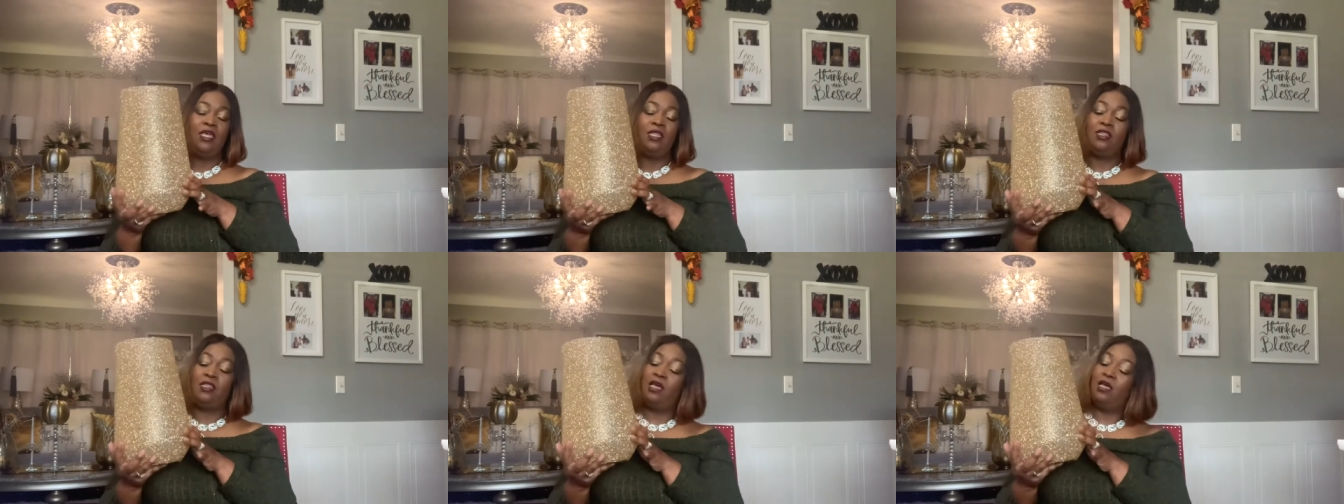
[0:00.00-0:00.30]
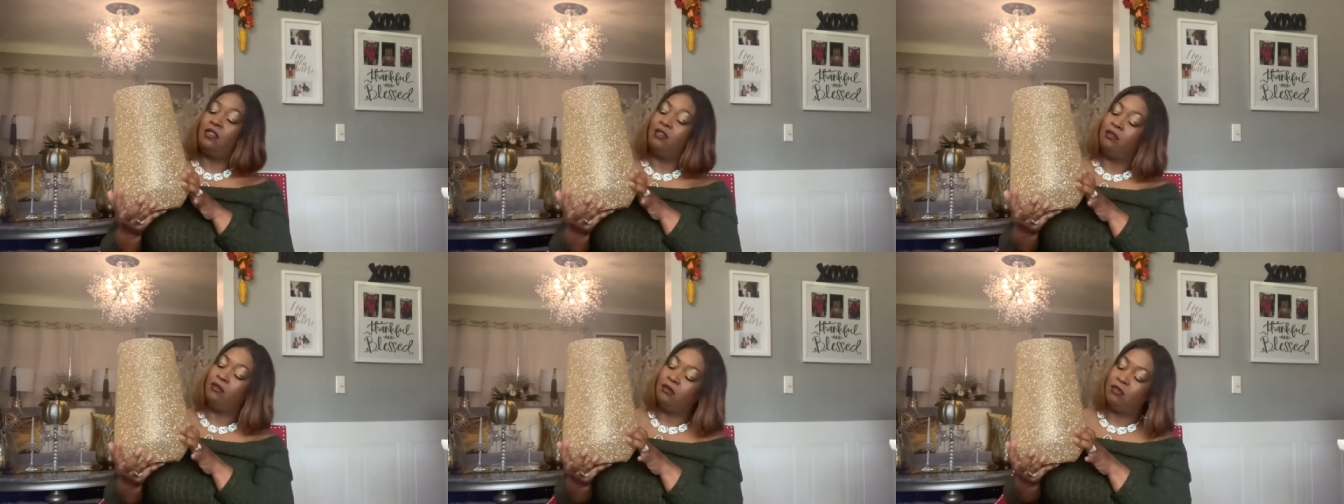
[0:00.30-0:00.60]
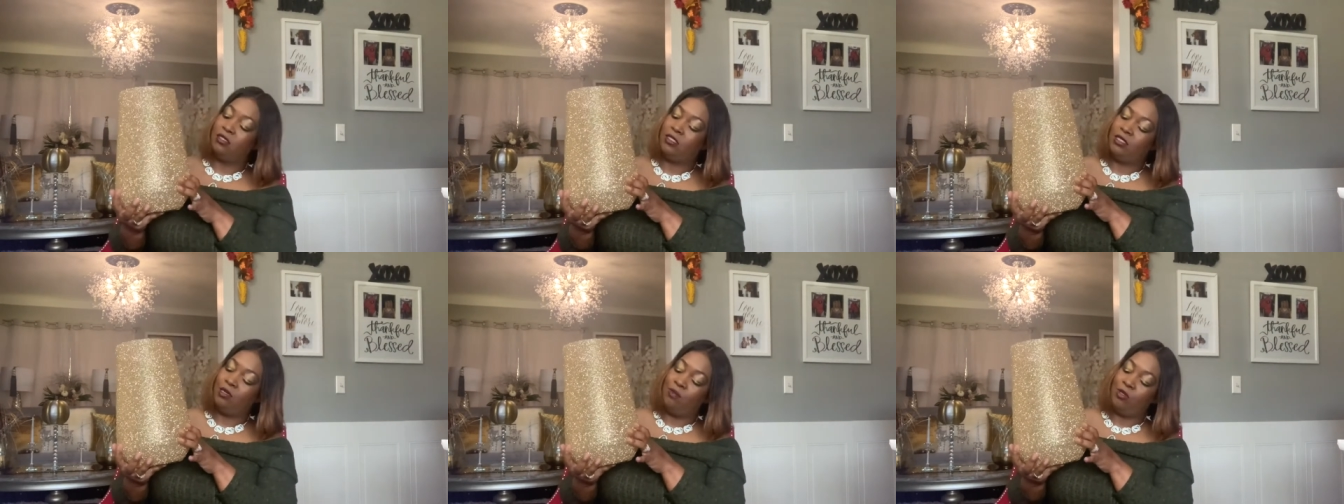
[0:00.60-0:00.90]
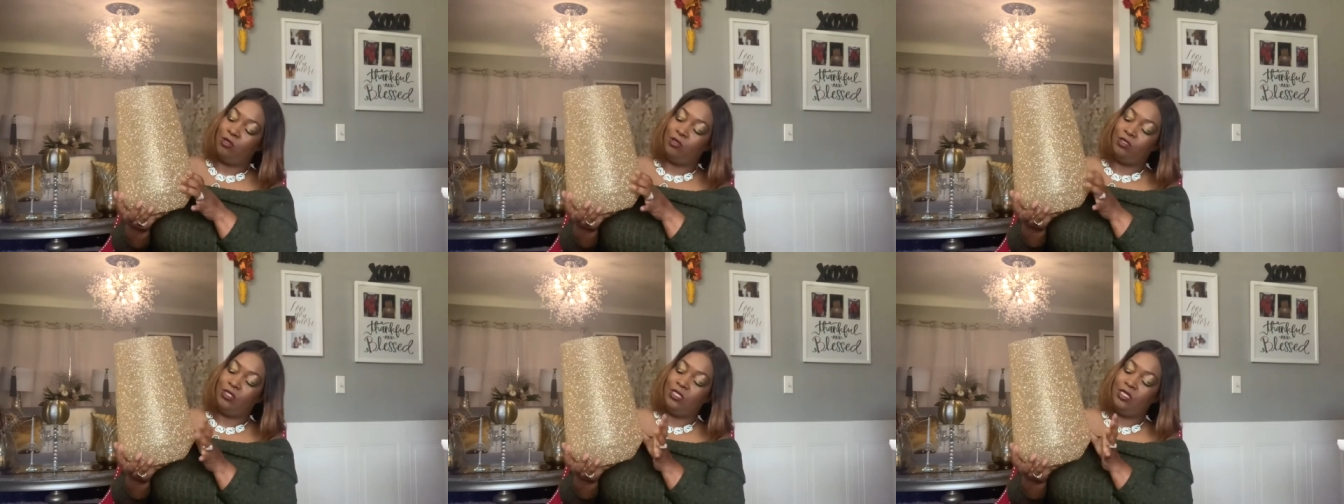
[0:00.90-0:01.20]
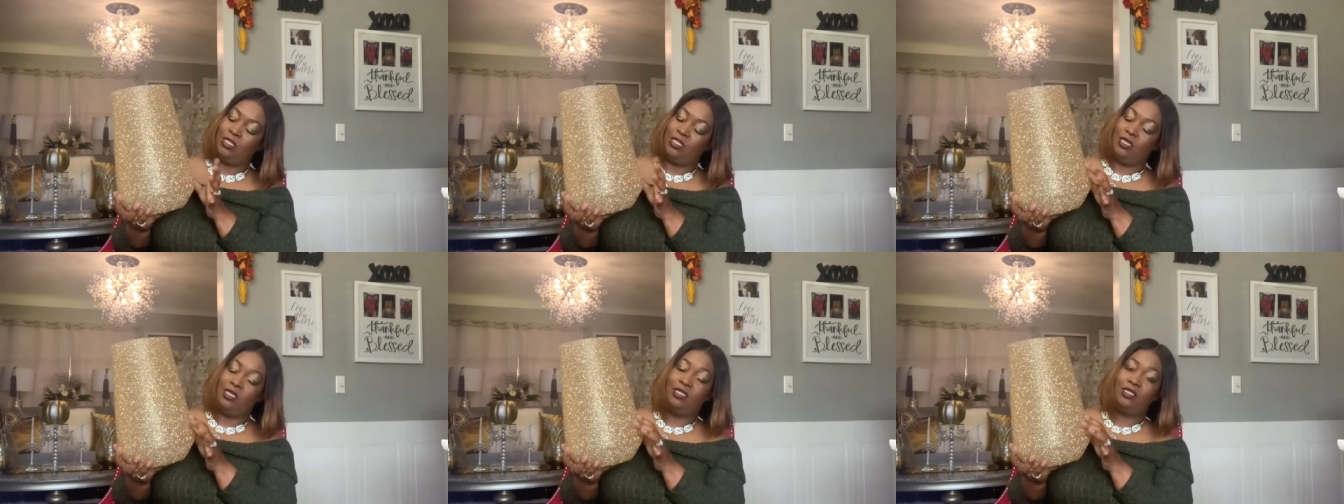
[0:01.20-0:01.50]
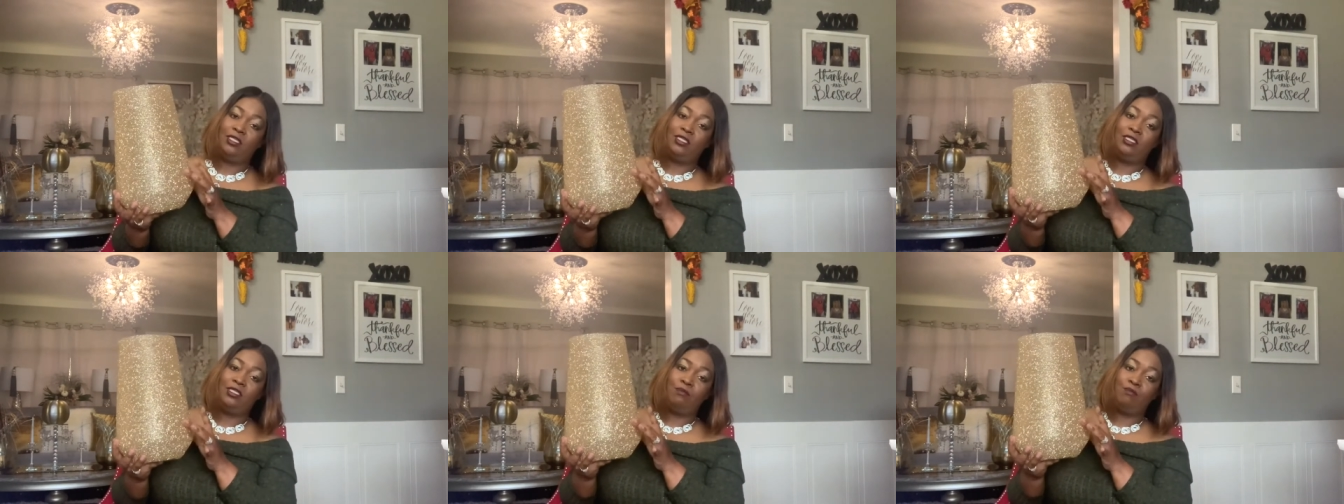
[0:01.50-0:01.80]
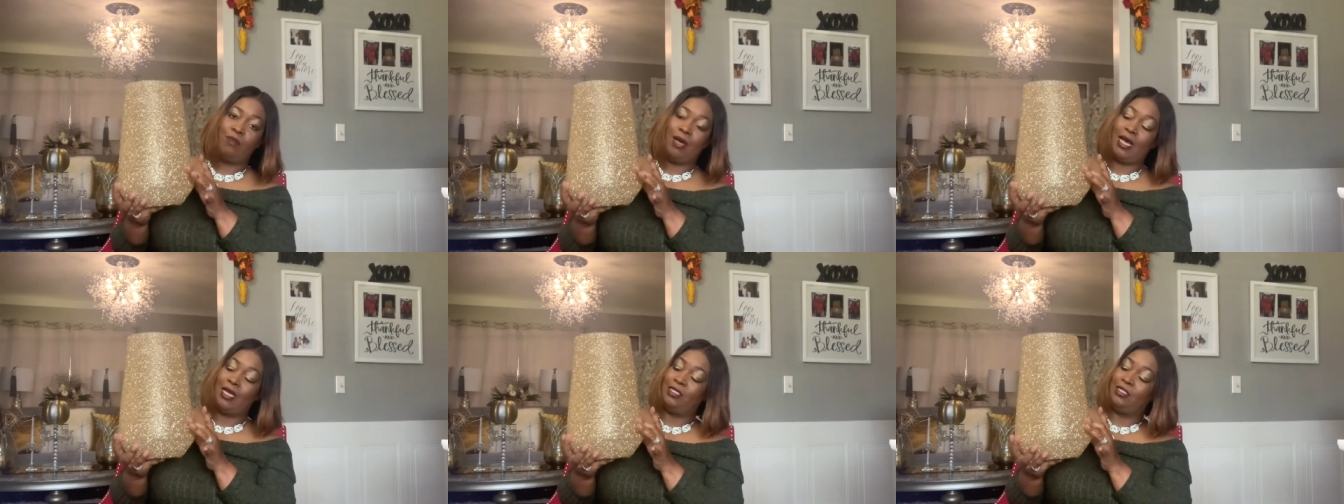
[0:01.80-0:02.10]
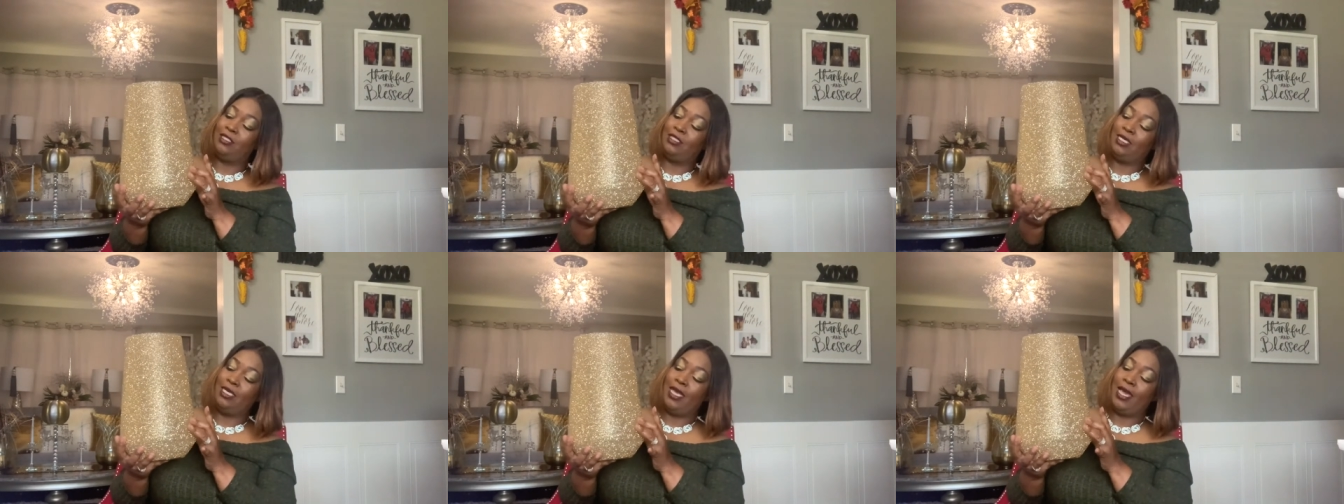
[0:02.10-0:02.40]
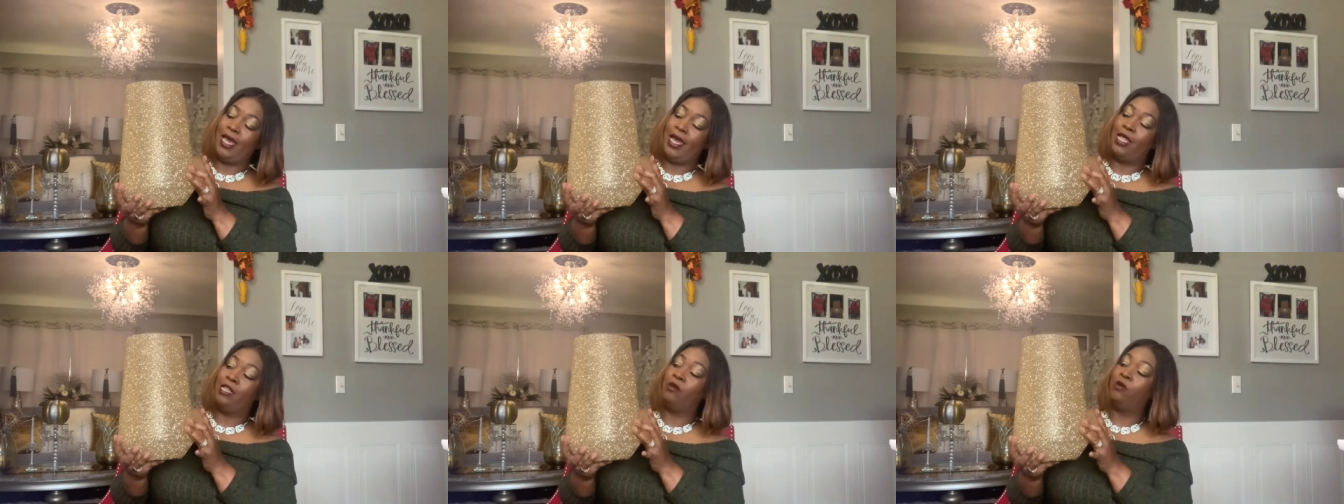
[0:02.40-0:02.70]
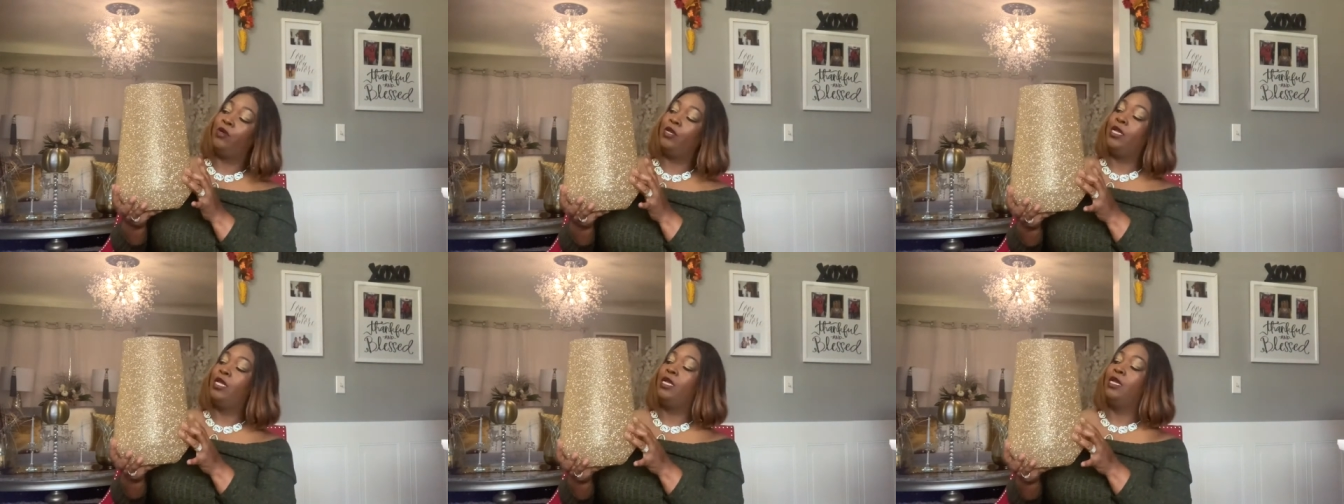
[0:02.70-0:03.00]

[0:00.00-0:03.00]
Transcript: that look similar to this by Z Gallerie,